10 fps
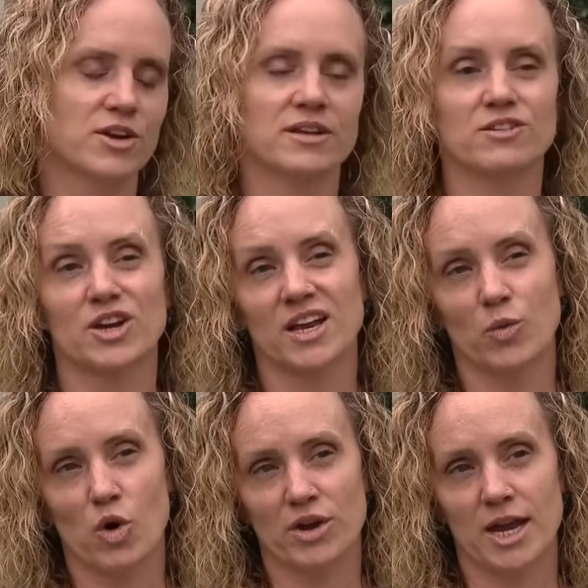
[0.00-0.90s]
Their kids are
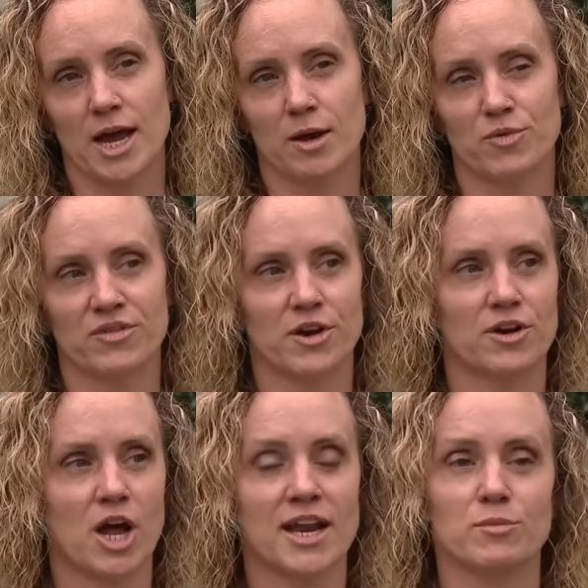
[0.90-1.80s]
getting woken up, or
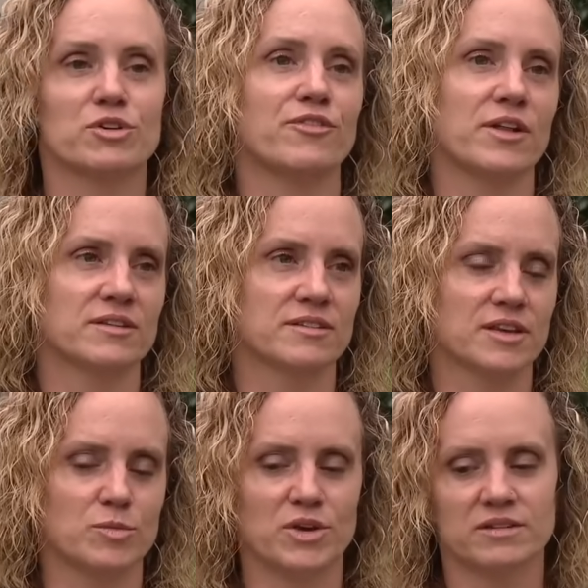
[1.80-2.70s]
they're not able to fall
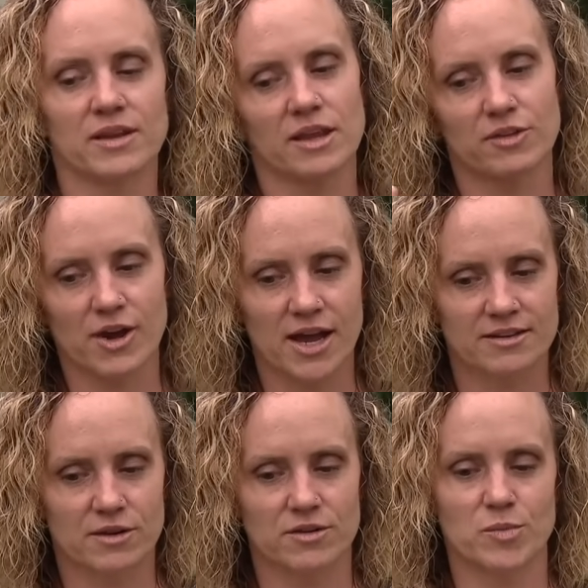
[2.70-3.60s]
asleep because they lay their head
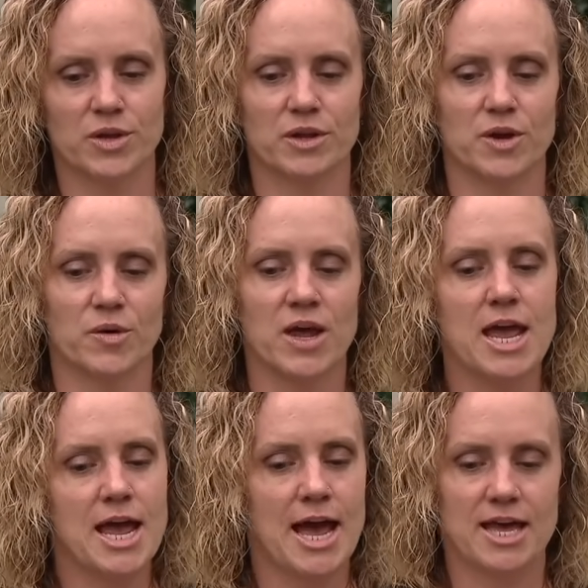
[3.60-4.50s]
down on the pillow
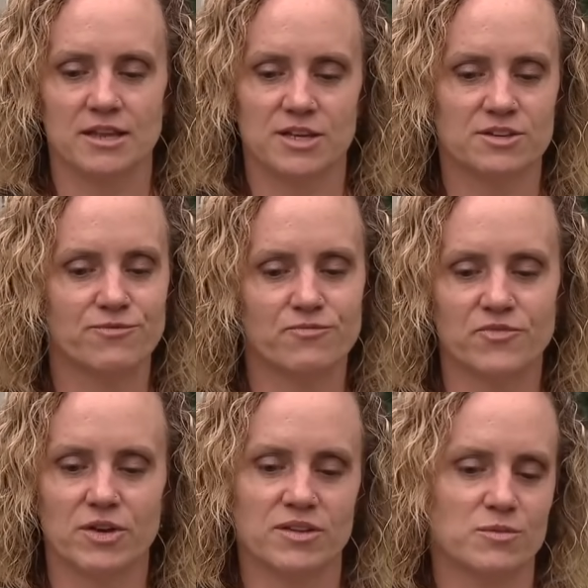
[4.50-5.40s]
and they just
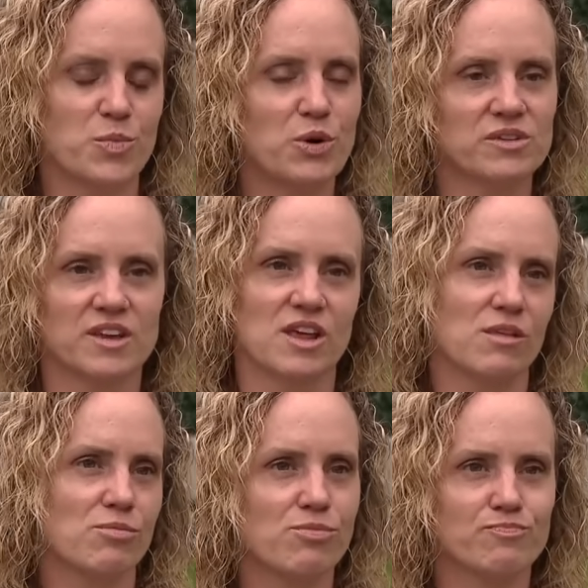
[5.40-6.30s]
feel this
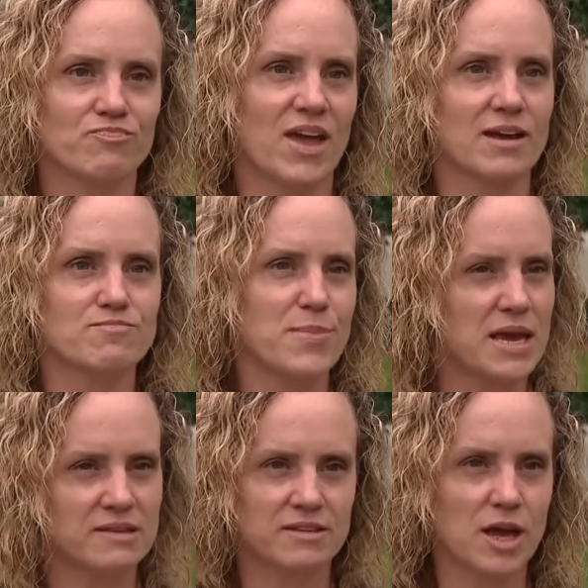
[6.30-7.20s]
pulsing, like
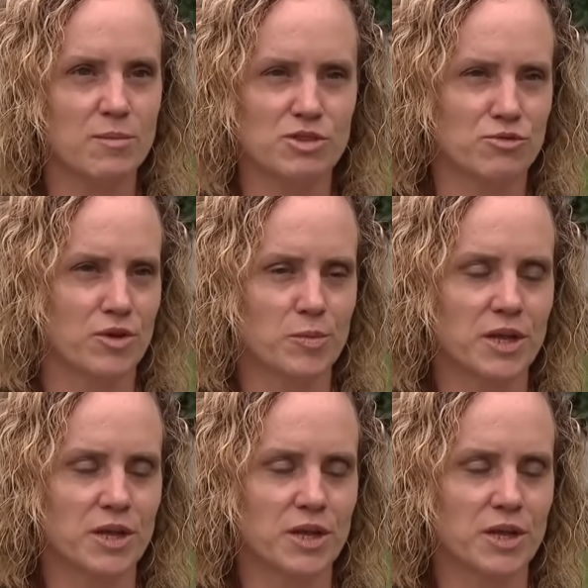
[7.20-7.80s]
bass coming through their